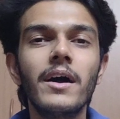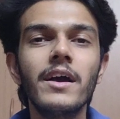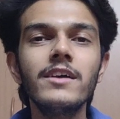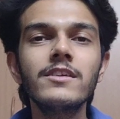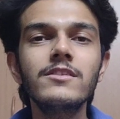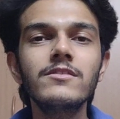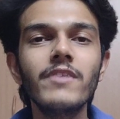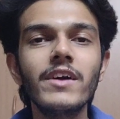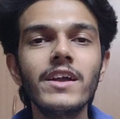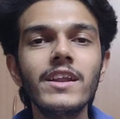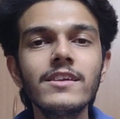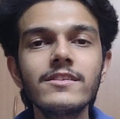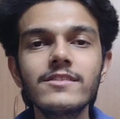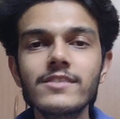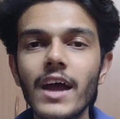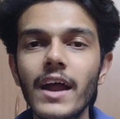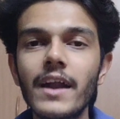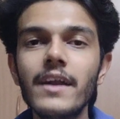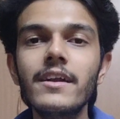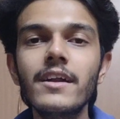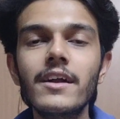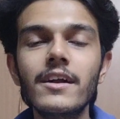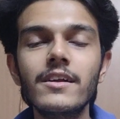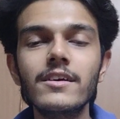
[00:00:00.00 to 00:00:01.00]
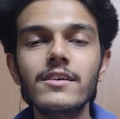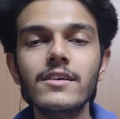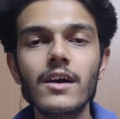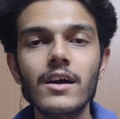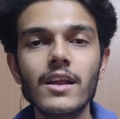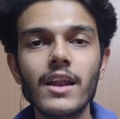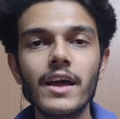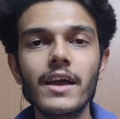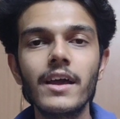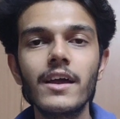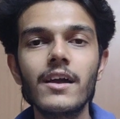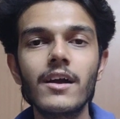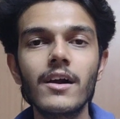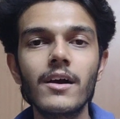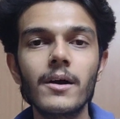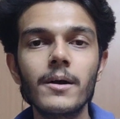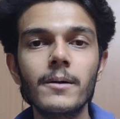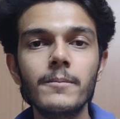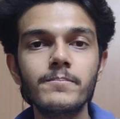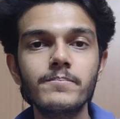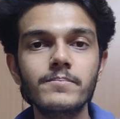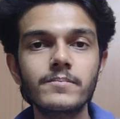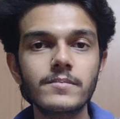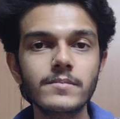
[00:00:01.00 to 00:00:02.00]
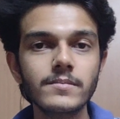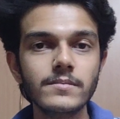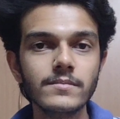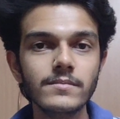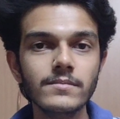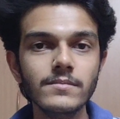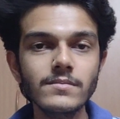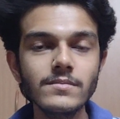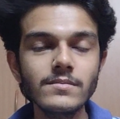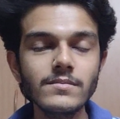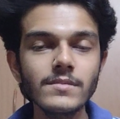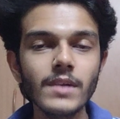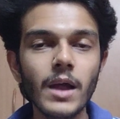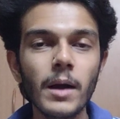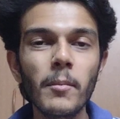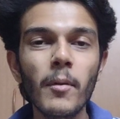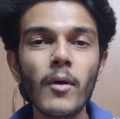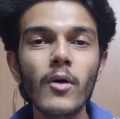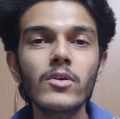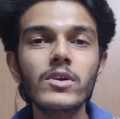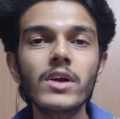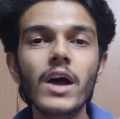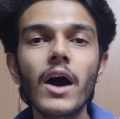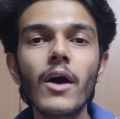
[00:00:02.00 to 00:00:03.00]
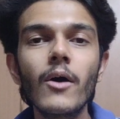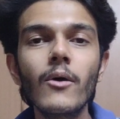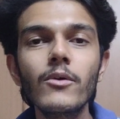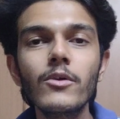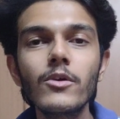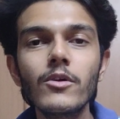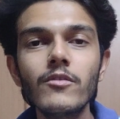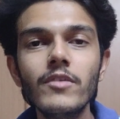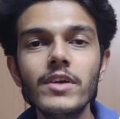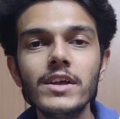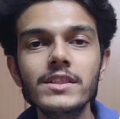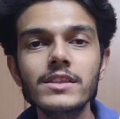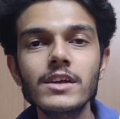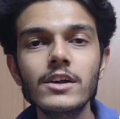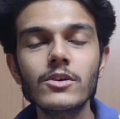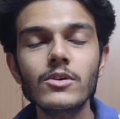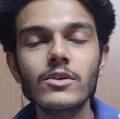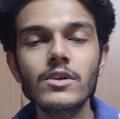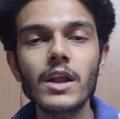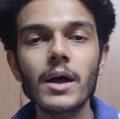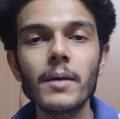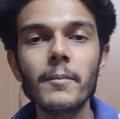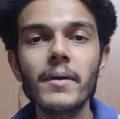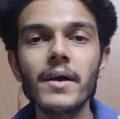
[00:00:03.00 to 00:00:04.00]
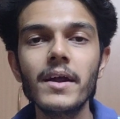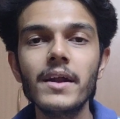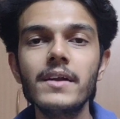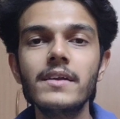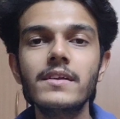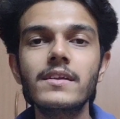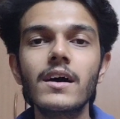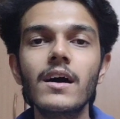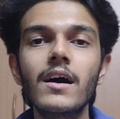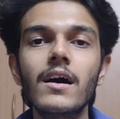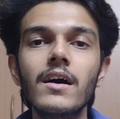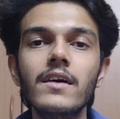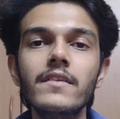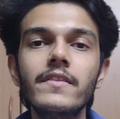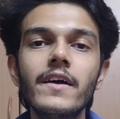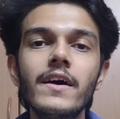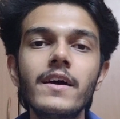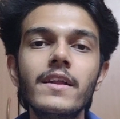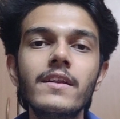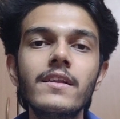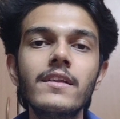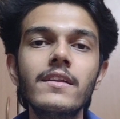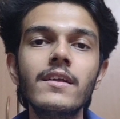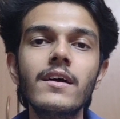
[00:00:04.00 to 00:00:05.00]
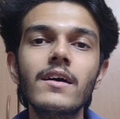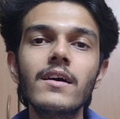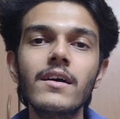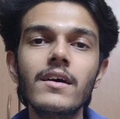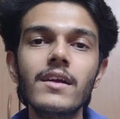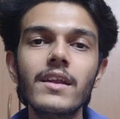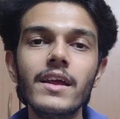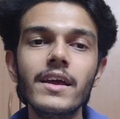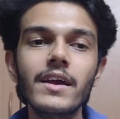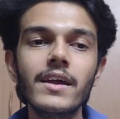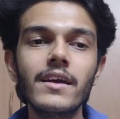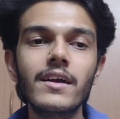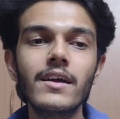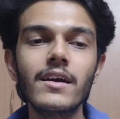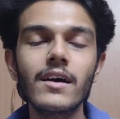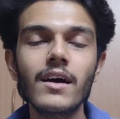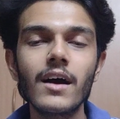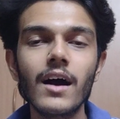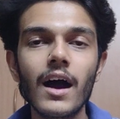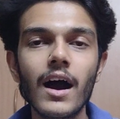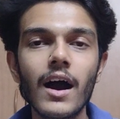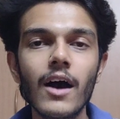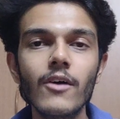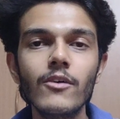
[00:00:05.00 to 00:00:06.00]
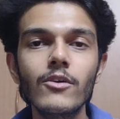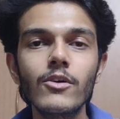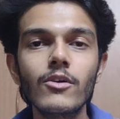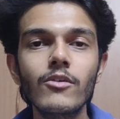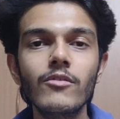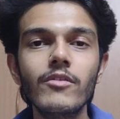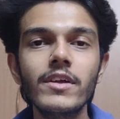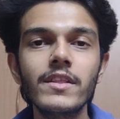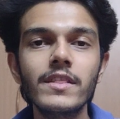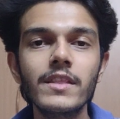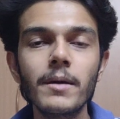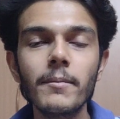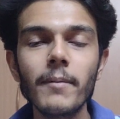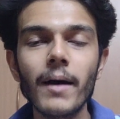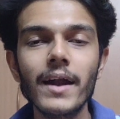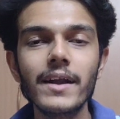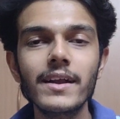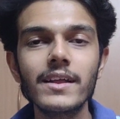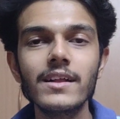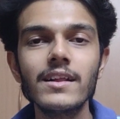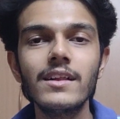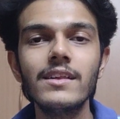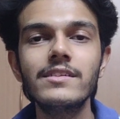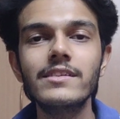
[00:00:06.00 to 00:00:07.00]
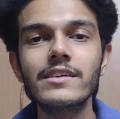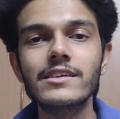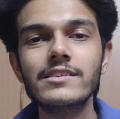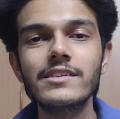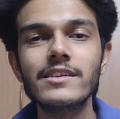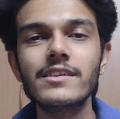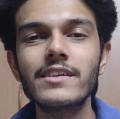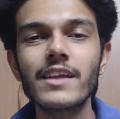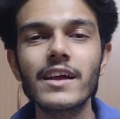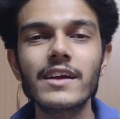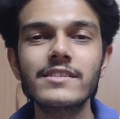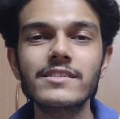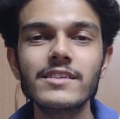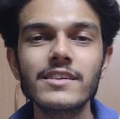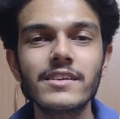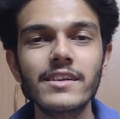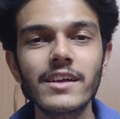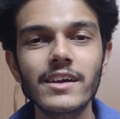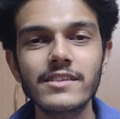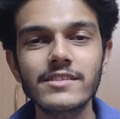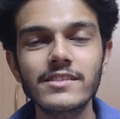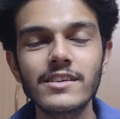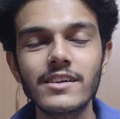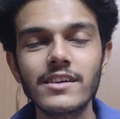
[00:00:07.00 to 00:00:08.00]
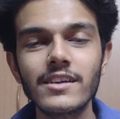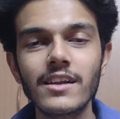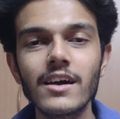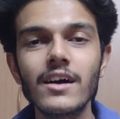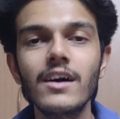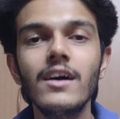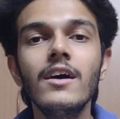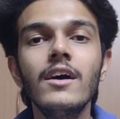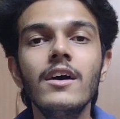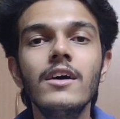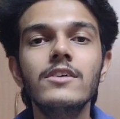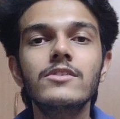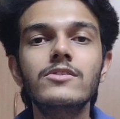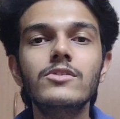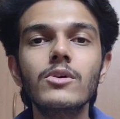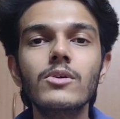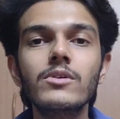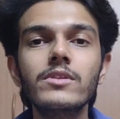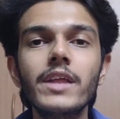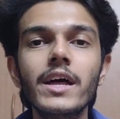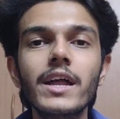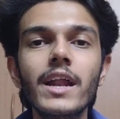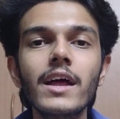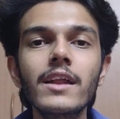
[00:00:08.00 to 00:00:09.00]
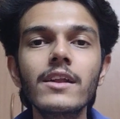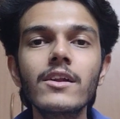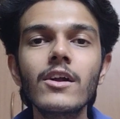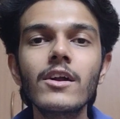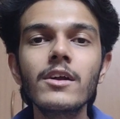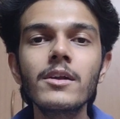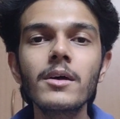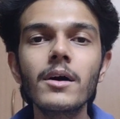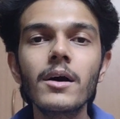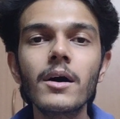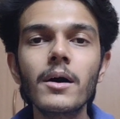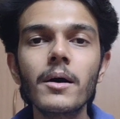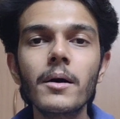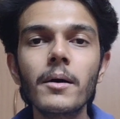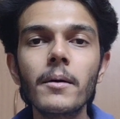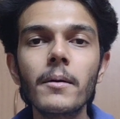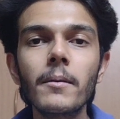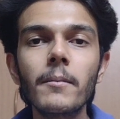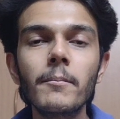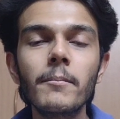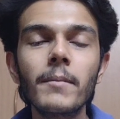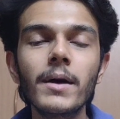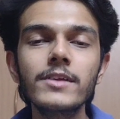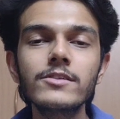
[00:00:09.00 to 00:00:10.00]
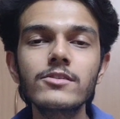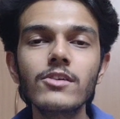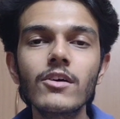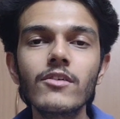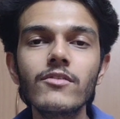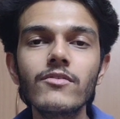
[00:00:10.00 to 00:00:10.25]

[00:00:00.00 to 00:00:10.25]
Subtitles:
is very standard, about how you win the tournament, then like how you win the battles, etc., etc., etc. So there are not much